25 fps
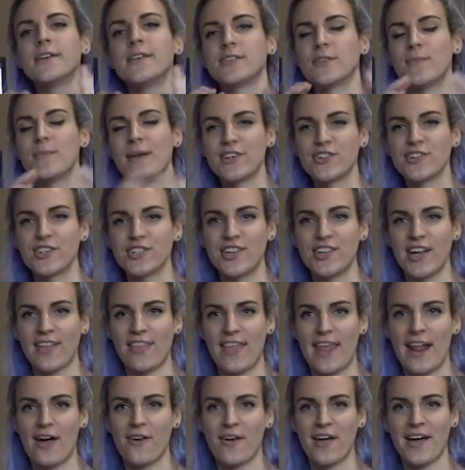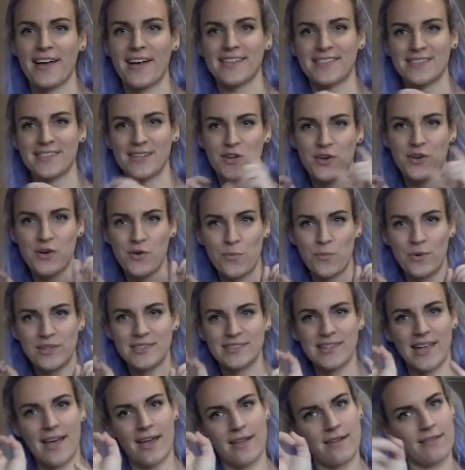So make sure to check that out, guys.
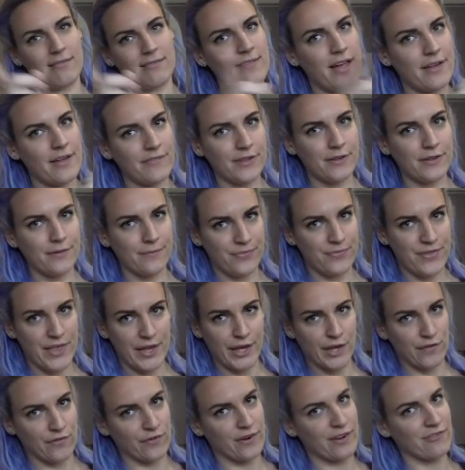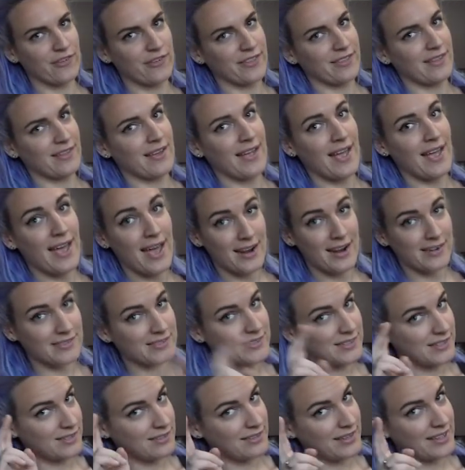Once again, love you. Thank you for everything, and
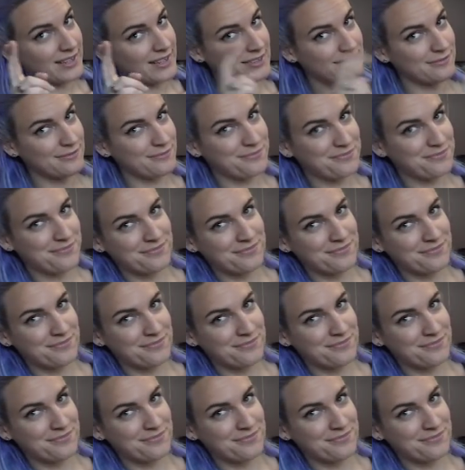I'll see you later.